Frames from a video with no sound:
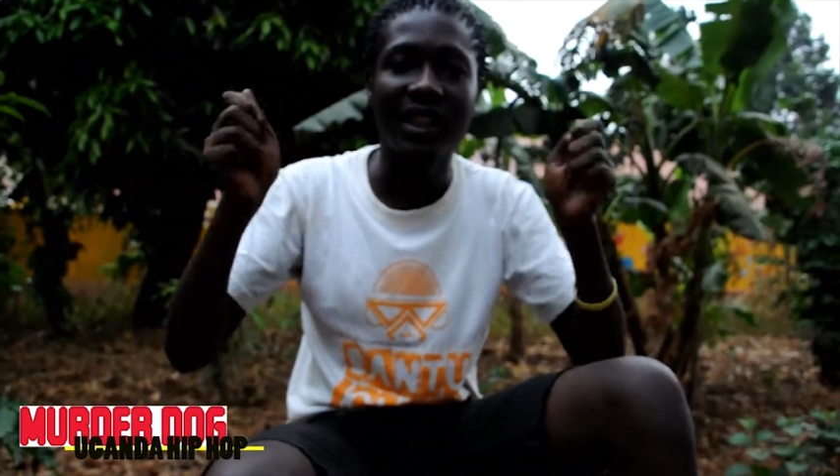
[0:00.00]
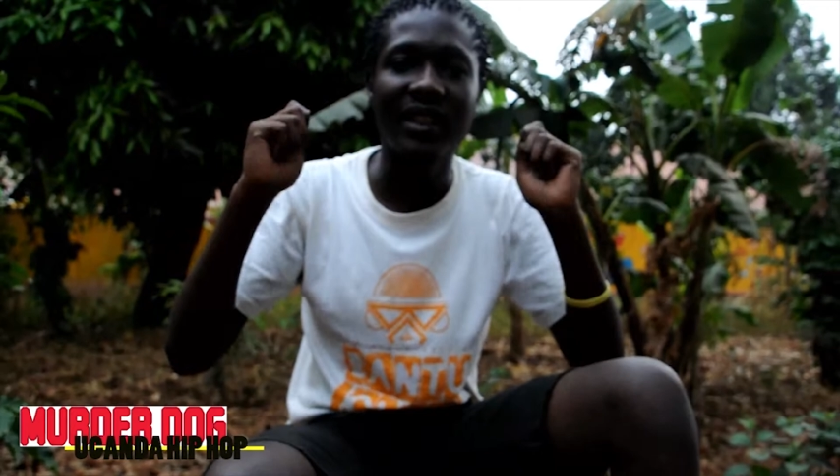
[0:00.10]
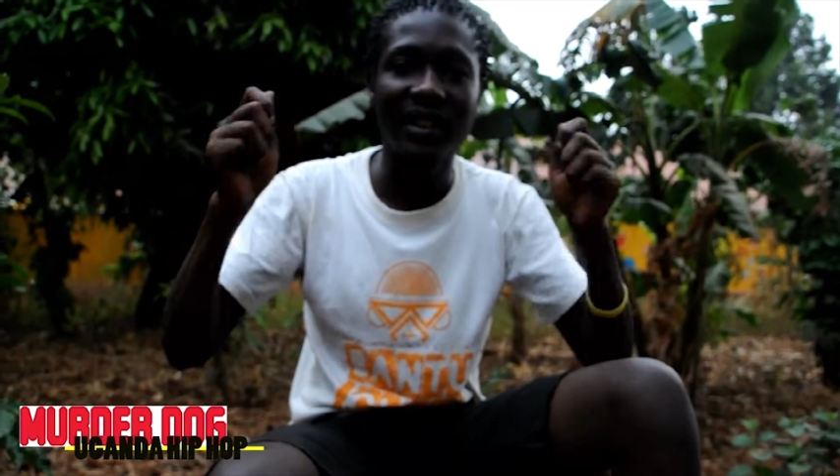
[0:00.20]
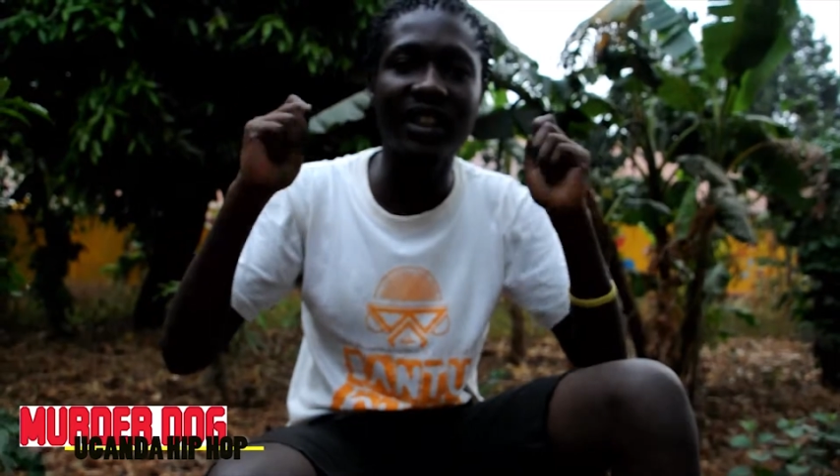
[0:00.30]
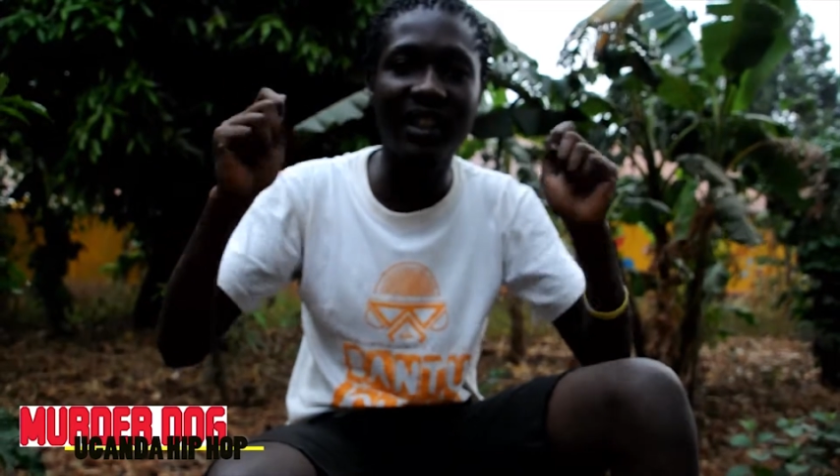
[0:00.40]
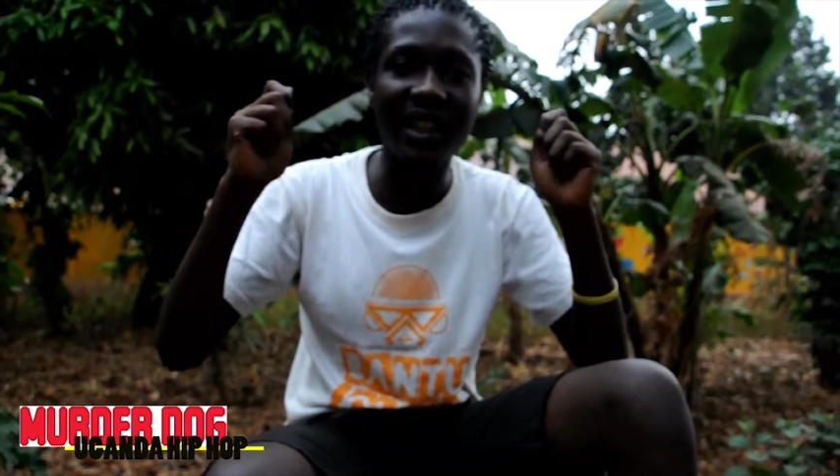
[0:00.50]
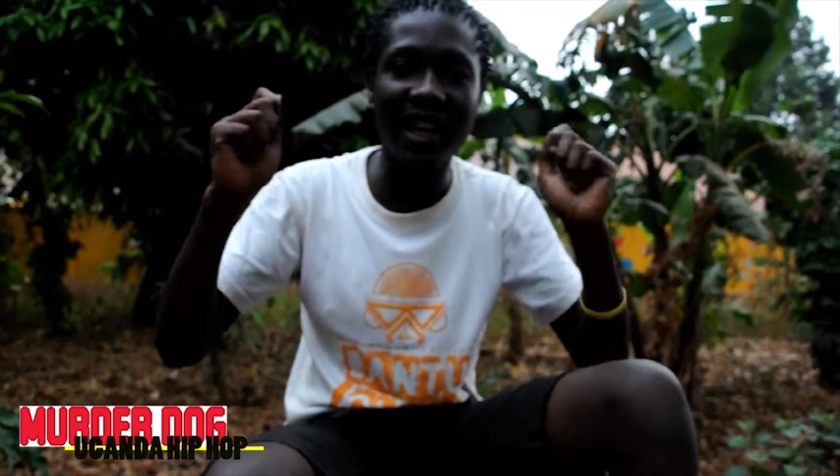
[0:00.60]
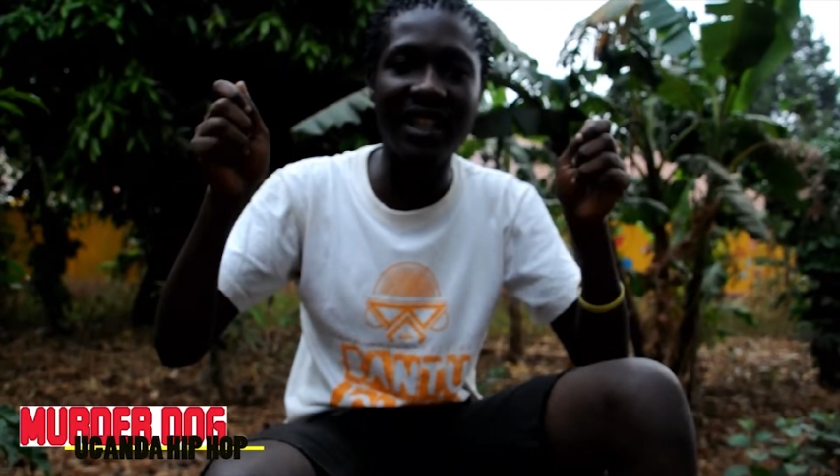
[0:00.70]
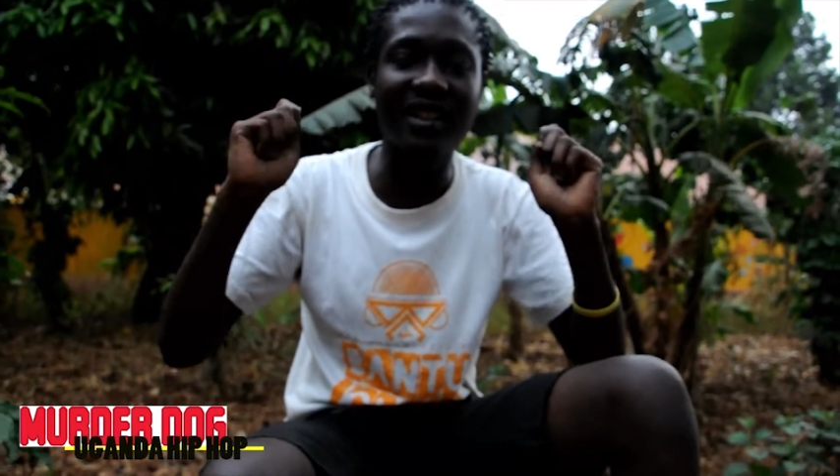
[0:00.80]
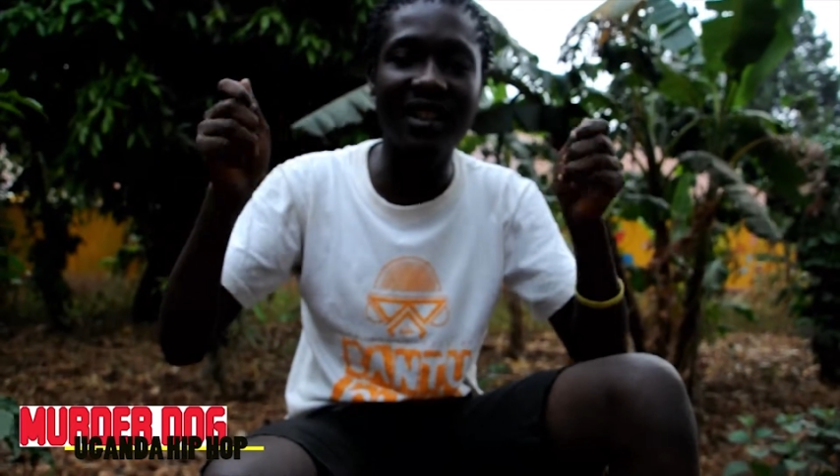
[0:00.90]
the
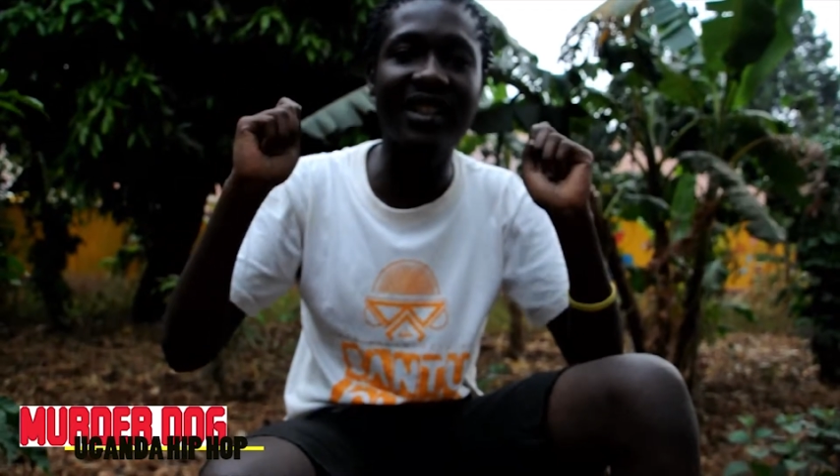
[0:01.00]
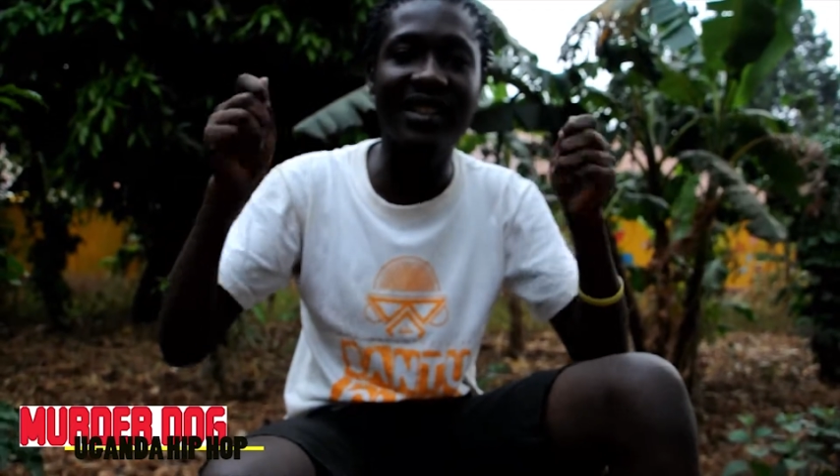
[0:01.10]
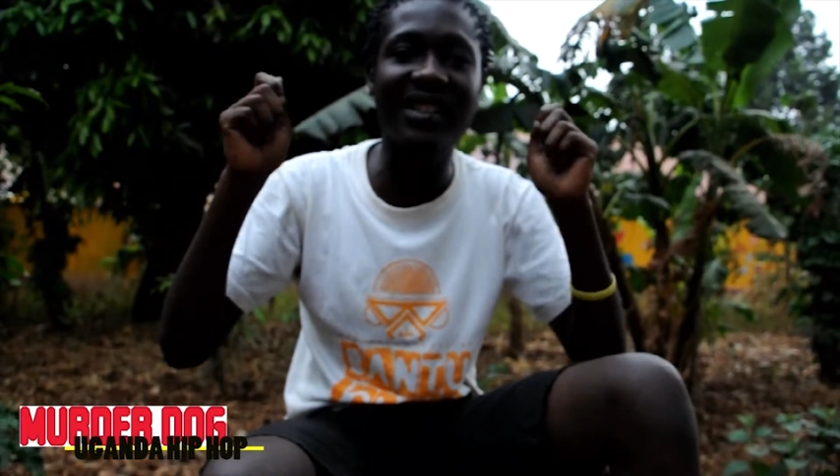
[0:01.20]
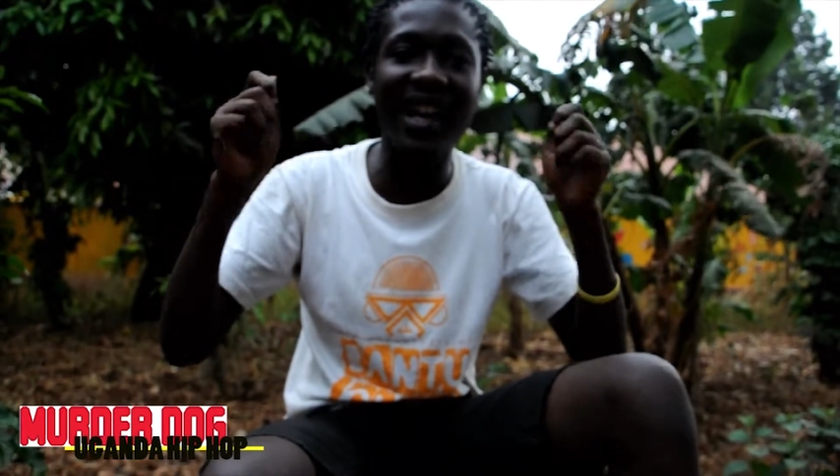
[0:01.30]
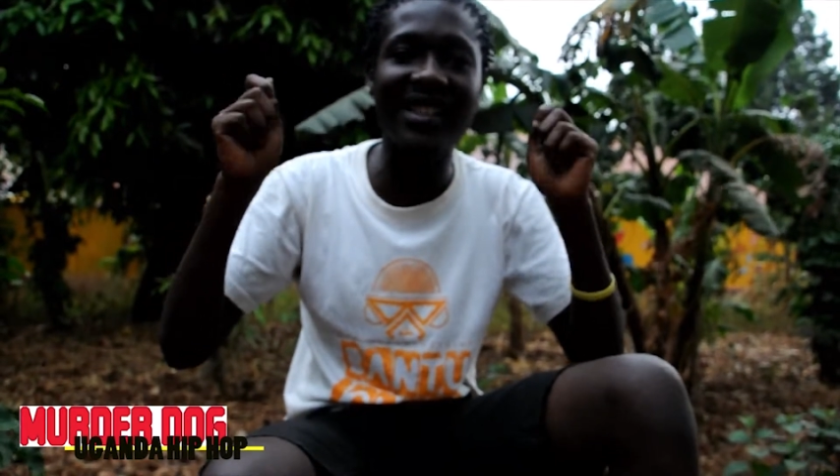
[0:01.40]
shakers and then start